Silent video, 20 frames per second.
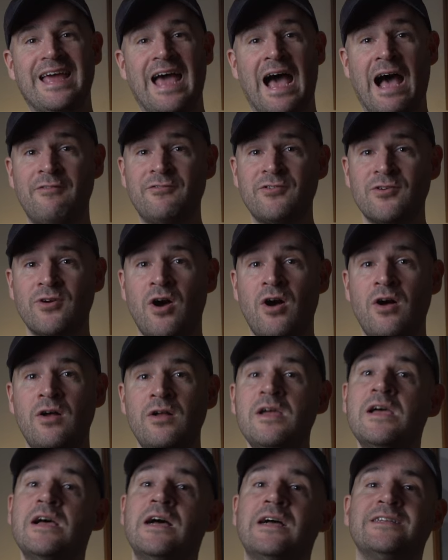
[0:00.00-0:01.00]
After
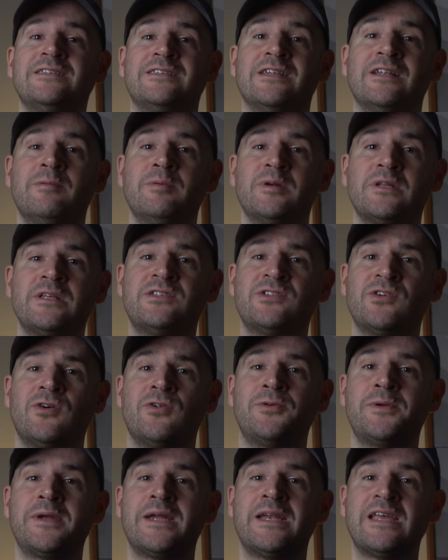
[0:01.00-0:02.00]
all, deliberately
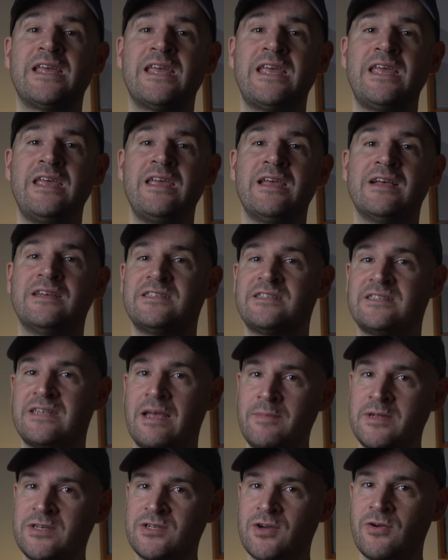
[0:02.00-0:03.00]
soloing in a key a
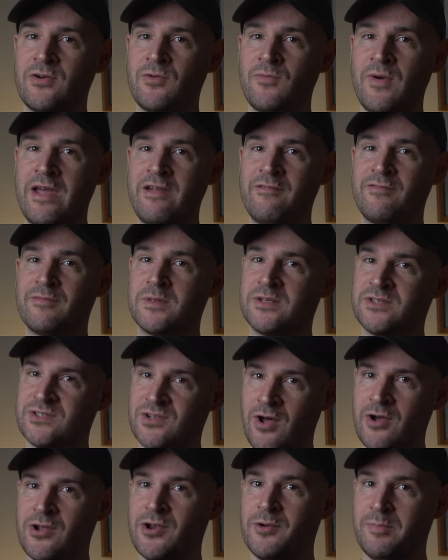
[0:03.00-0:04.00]
semitone away from the
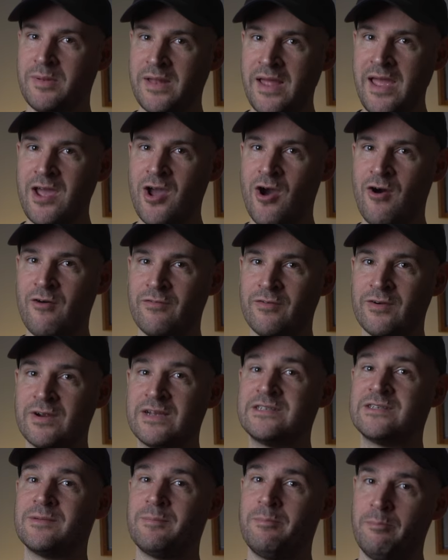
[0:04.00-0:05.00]
song you're playing over
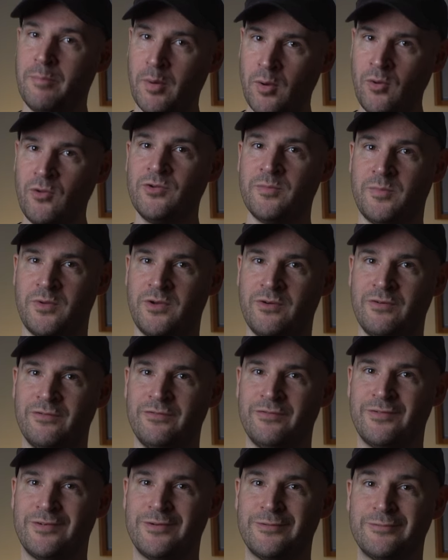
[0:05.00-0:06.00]
is a bold
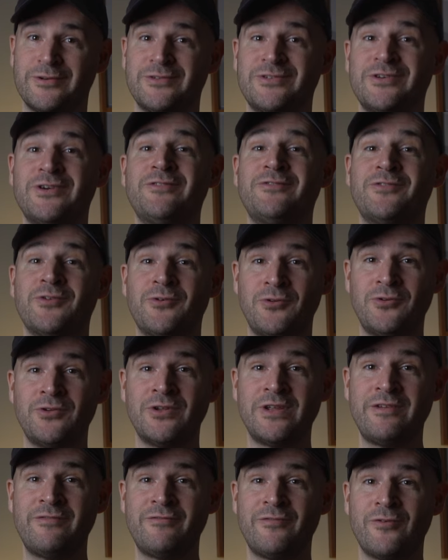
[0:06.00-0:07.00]
move, reserved
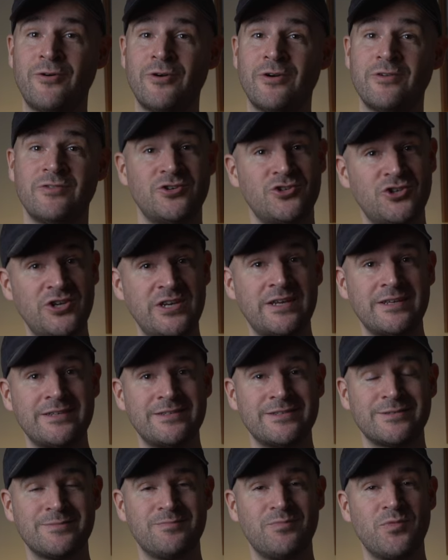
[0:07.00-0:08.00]
only for the
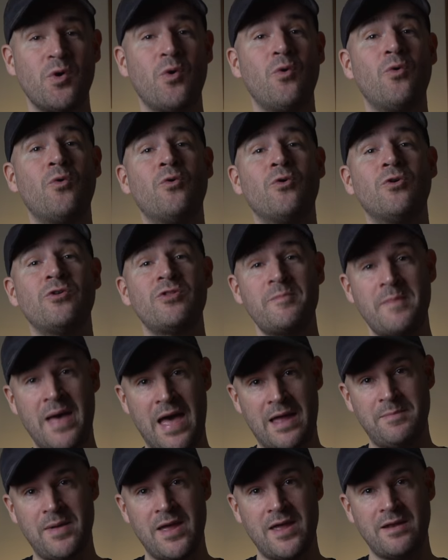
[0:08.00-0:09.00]
genius or the
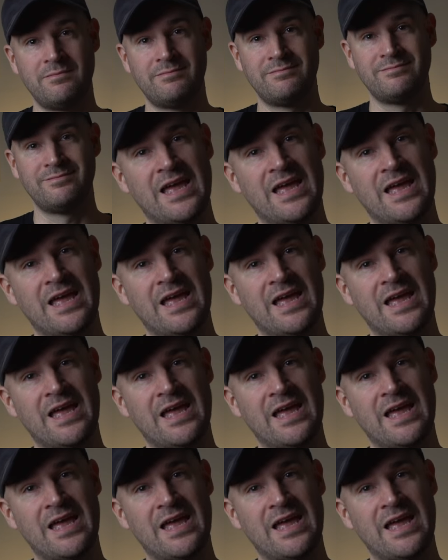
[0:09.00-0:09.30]
madman.